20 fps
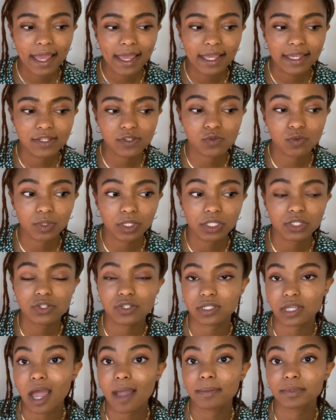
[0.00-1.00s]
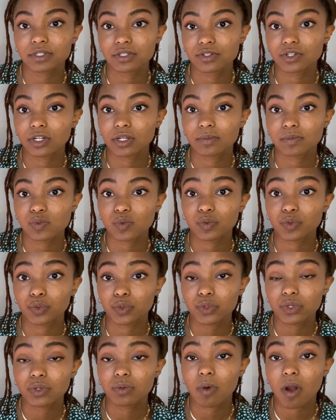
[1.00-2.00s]
is really just coming to terms with who
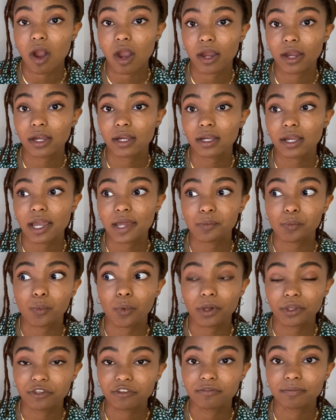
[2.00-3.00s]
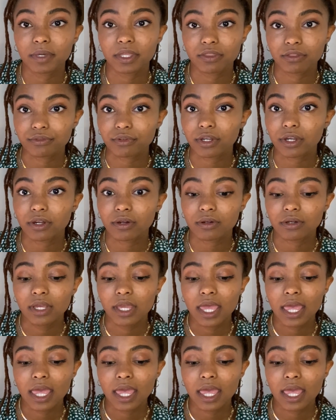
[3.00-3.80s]
you are and what you've been through.